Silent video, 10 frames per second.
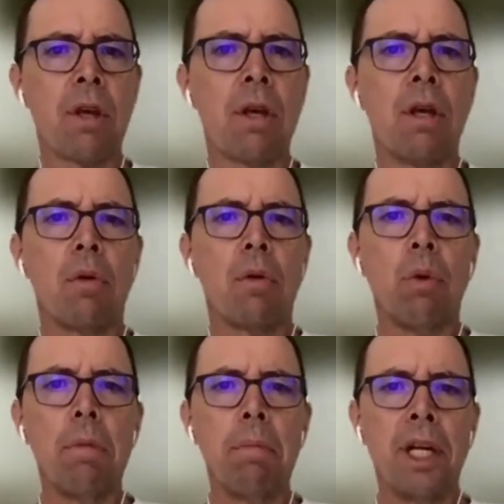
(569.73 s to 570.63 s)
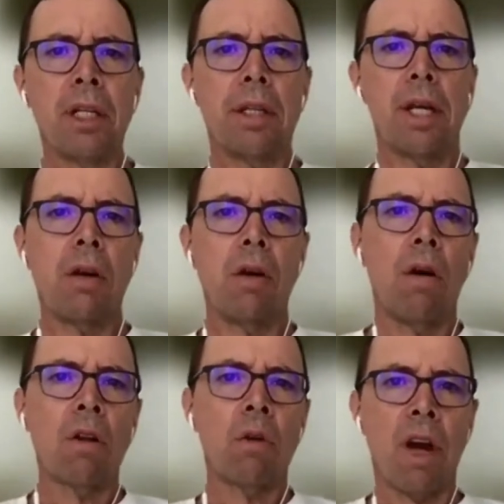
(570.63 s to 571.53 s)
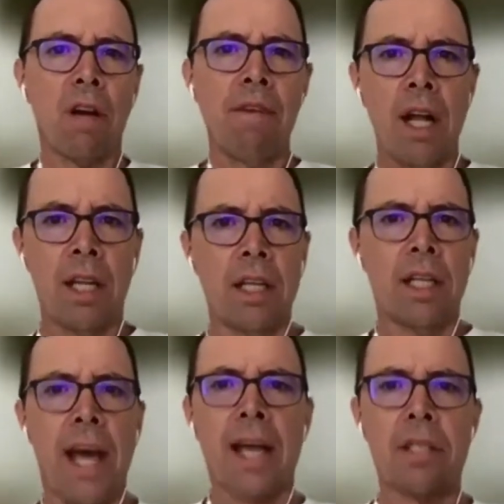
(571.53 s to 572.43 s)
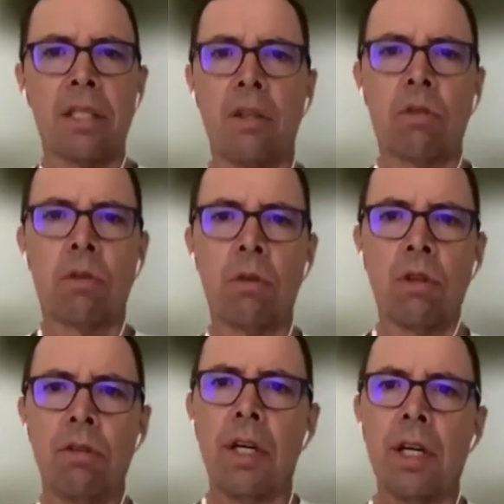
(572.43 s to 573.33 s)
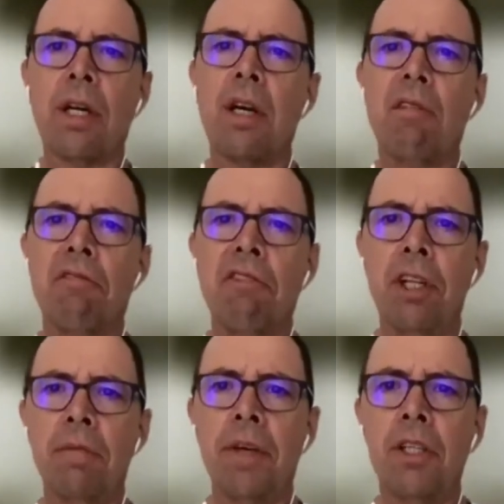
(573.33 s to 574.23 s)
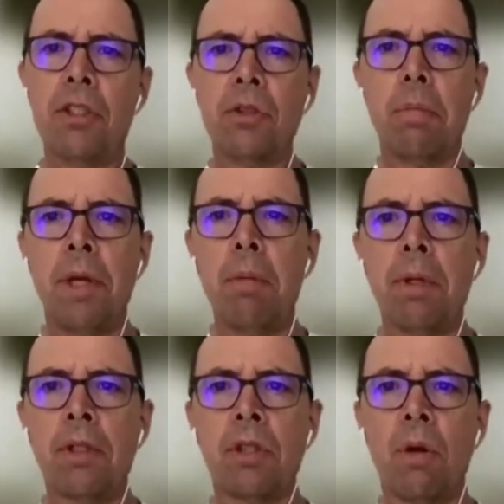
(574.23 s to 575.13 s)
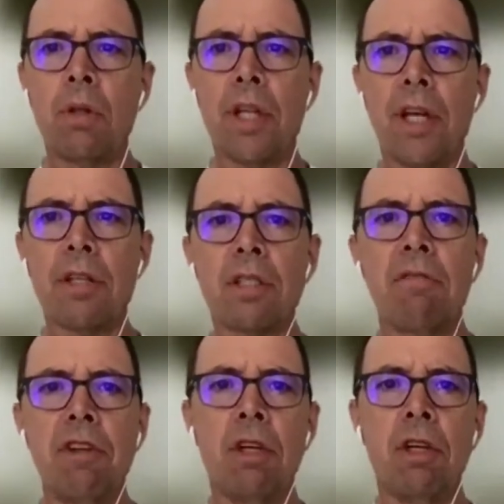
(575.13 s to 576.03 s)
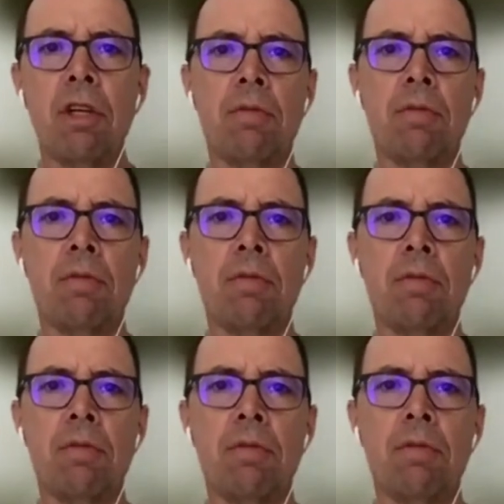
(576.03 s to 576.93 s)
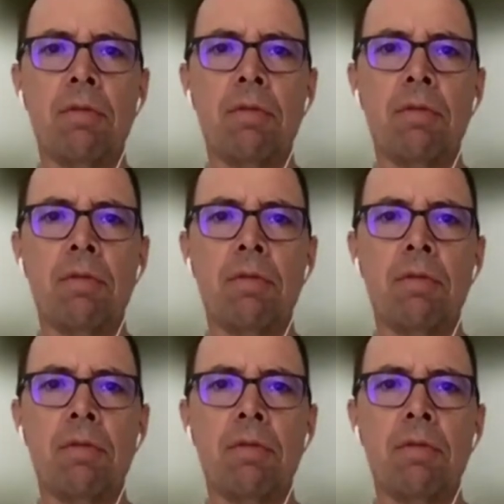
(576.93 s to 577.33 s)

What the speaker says: We built an all Guatemalan cast and crew. Film industry people told us the film couldn't be